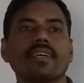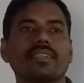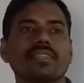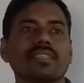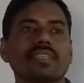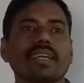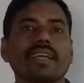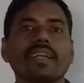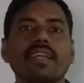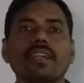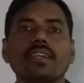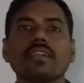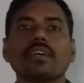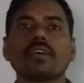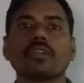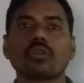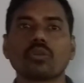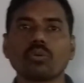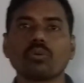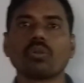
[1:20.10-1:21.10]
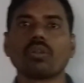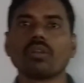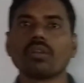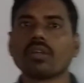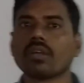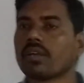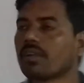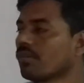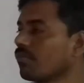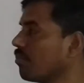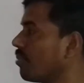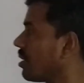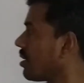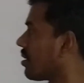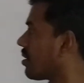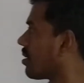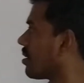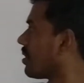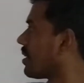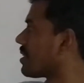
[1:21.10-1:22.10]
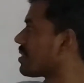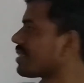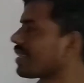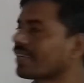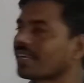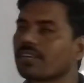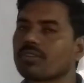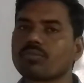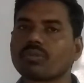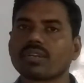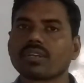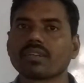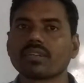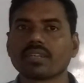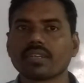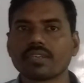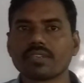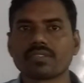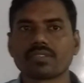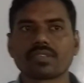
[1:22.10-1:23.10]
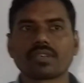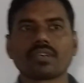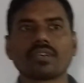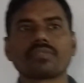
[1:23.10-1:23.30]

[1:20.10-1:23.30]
chain rule, but the second one is